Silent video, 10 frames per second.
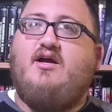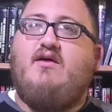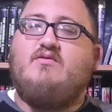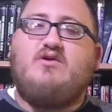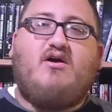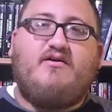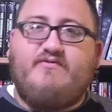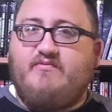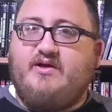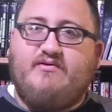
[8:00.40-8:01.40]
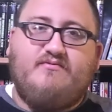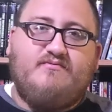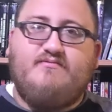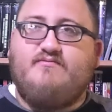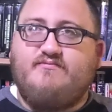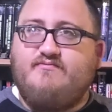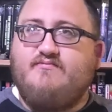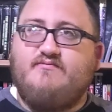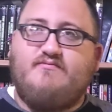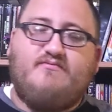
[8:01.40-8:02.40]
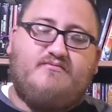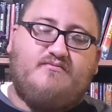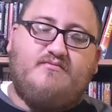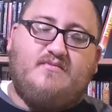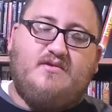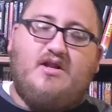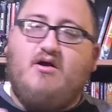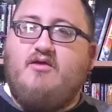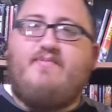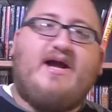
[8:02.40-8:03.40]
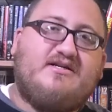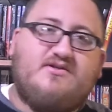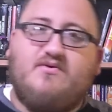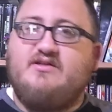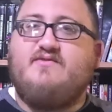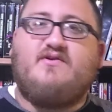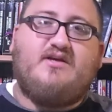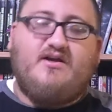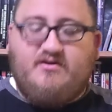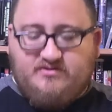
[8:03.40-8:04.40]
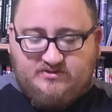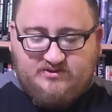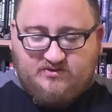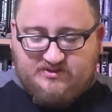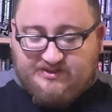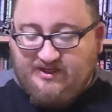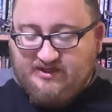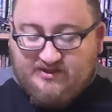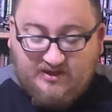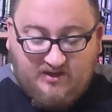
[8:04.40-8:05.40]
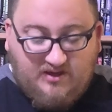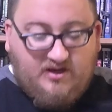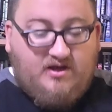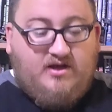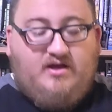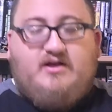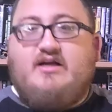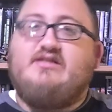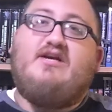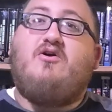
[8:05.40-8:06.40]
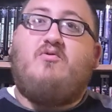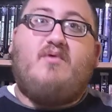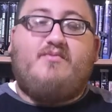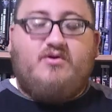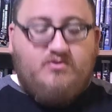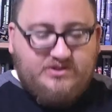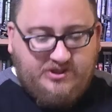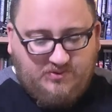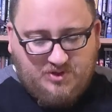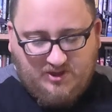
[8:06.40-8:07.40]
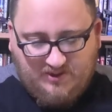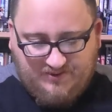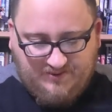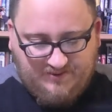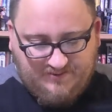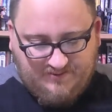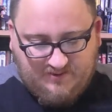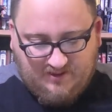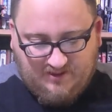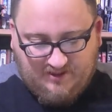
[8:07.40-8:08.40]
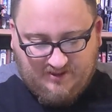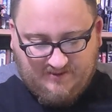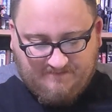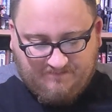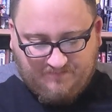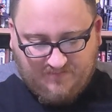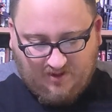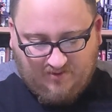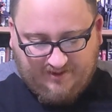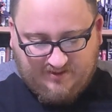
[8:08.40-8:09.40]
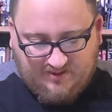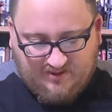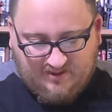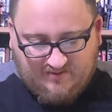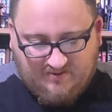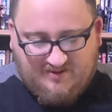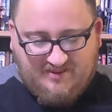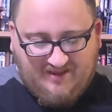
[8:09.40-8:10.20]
it was hard for me to know the backstories of all the characters towards the end, because I couldn't remember who was who. Alright, then